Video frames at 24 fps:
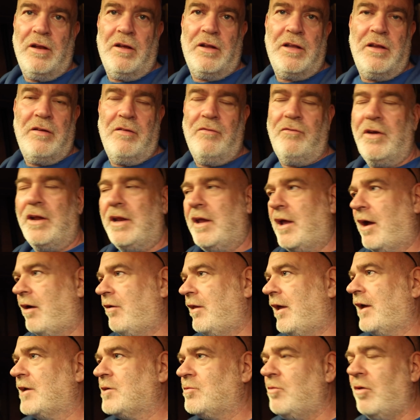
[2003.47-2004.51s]
I didn't video
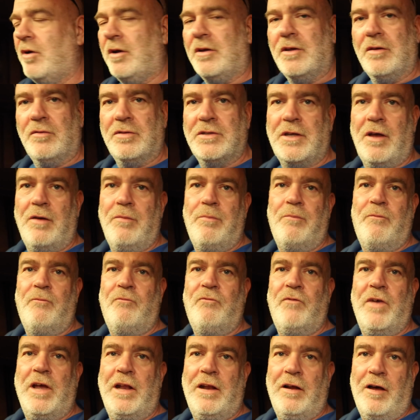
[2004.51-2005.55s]
that morning because I was so
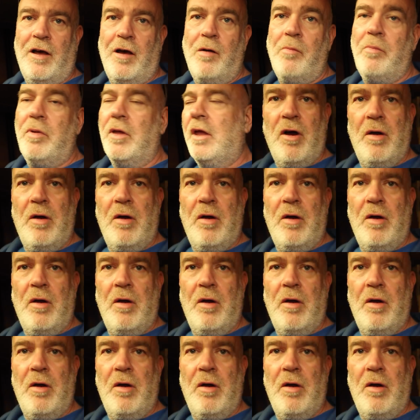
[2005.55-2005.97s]
fed up.